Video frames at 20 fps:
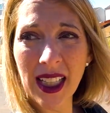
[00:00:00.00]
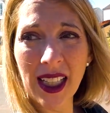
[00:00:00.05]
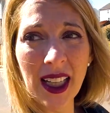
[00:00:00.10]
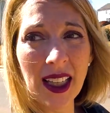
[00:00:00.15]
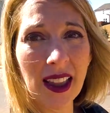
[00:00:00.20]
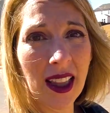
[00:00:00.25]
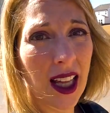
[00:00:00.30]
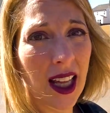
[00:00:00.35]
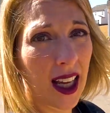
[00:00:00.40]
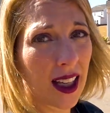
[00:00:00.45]

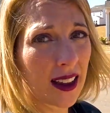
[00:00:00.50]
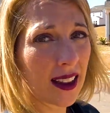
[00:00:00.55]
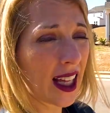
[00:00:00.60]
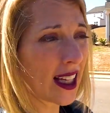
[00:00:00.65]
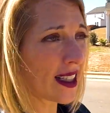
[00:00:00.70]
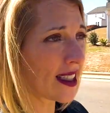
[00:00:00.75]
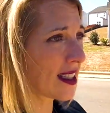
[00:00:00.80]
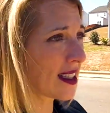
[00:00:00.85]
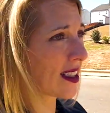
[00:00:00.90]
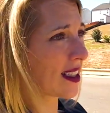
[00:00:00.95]
and
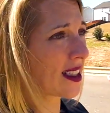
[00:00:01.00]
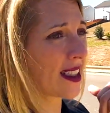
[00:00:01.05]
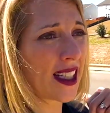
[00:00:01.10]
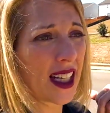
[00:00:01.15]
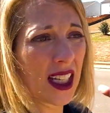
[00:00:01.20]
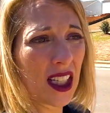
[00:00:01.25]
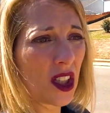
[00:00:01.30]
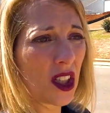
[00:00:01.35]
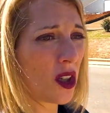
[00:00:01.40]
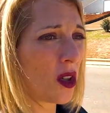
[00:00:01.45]
that's going to
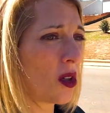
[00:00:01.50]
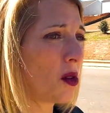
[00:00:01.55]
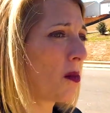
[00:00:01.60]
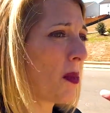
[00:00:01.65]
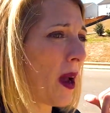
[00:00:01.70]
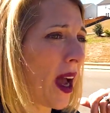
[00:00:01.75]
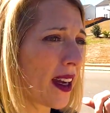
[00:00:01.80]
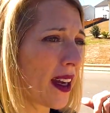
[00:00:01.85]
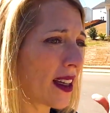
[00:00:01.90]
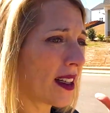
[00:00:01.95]
take you
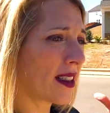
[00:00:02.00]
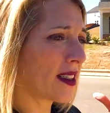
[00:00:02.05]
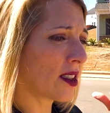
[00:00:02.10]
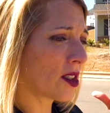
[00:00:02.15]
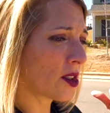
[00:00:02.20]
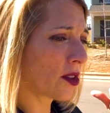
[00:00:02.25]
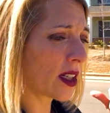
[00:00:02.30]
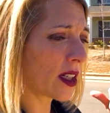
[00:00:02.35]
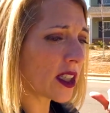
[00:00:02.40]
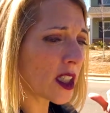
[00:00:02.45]
back into
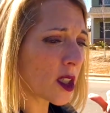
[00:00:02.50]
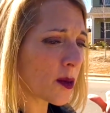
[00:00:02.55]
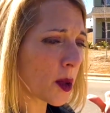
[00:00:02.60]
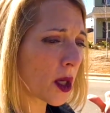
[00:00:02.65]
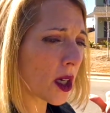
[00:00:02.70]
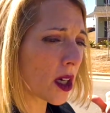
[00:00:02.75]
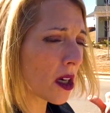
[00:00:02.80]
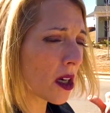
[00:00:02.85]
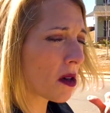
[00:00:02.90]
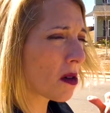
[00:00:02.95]

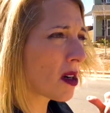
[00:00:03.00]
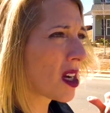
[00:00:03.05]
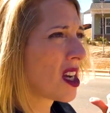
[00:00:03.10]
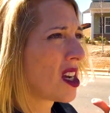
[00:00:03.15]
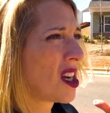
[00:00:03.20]
Greensboro.